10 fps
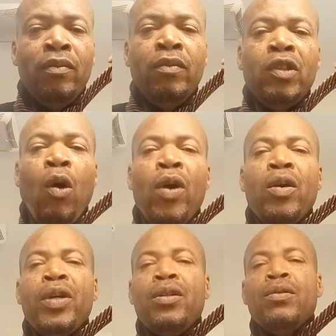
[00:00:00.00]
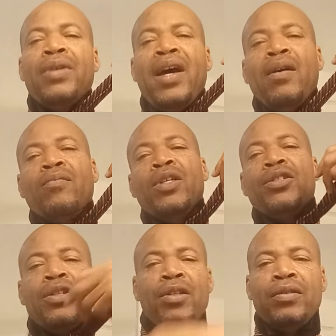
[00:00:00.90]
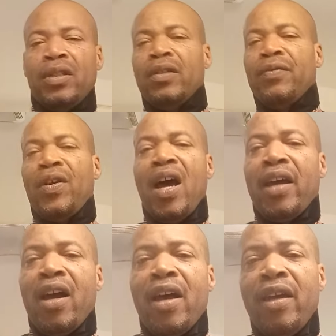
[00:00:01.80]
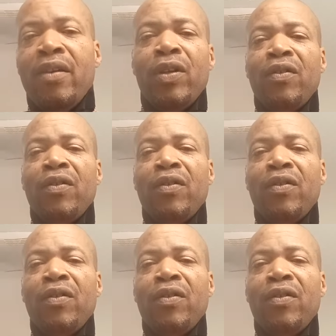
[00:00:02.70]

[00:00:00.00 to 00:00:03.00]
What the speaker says: So what do we do now, Mr. Fly Guy with